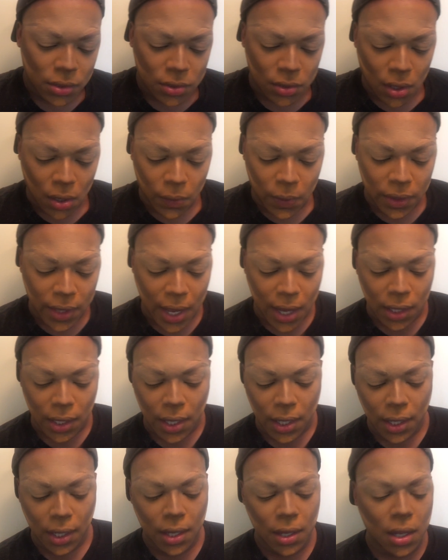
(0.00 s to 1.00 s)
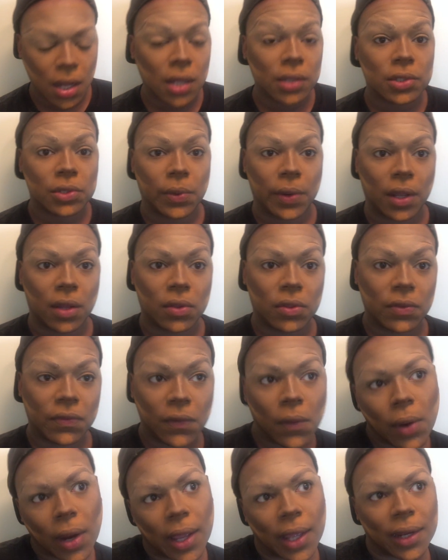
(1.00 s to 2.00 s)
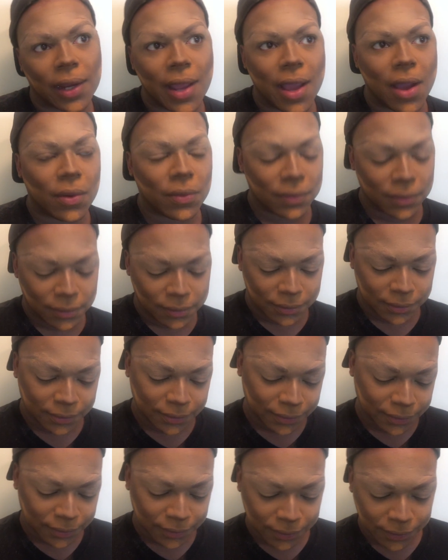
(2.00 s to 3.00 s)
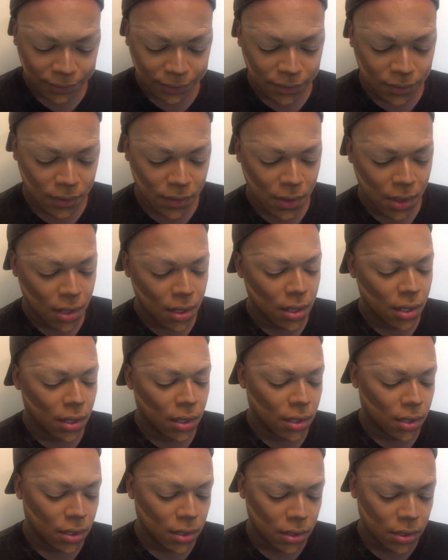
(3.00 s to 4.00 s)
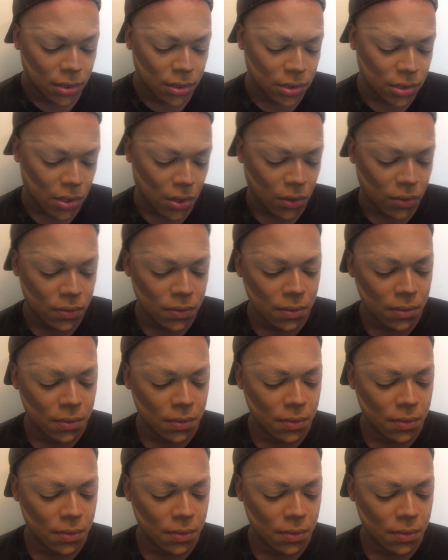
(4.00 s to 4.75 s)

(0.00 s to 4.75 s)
start with highlighting and contouring on the forehead now. So